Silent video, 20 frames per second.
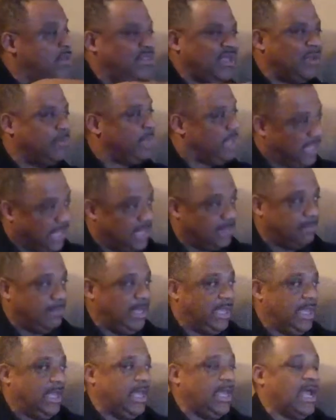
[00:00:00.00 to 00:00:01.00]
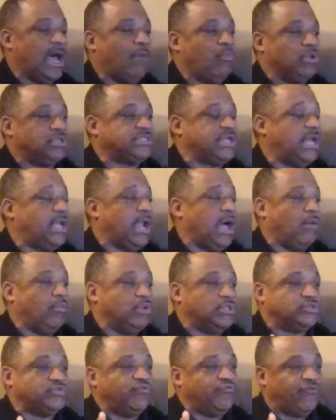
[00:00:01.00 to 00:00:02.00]
of them and get me? And I was
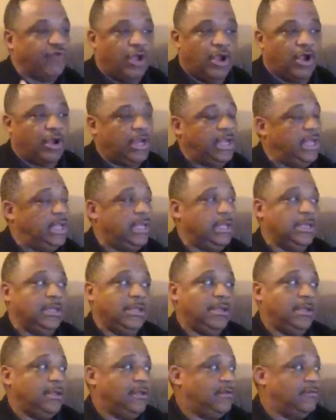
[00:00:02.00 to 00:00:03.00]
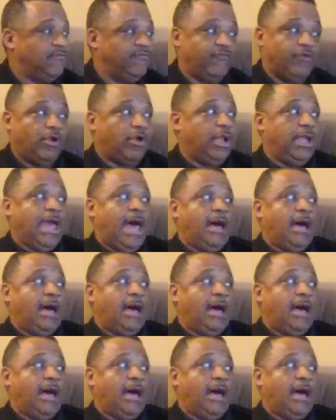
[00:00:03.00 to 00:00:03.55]
very, very